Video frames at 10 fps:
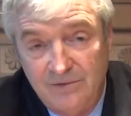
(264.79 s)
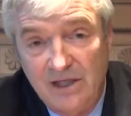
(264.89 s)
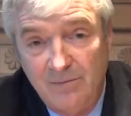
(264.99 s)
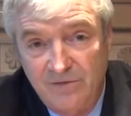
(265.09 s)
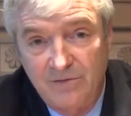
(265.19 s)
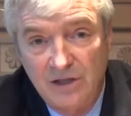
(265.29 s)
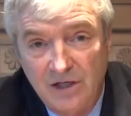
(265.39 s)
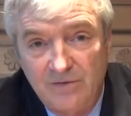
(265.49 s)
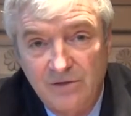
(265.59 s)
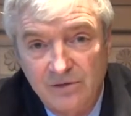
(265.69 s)
type of
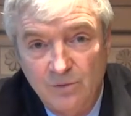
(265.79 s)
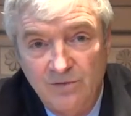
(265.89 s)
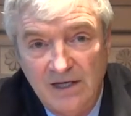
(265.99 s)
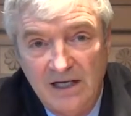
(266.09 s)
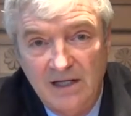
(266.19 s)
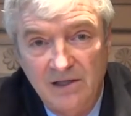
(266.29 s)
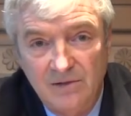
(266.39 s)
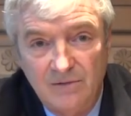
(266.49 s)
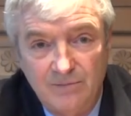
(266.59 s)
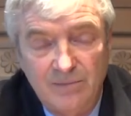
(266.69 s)
recoveries we've had,
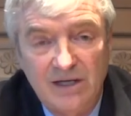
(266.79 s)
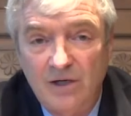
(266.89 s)
either by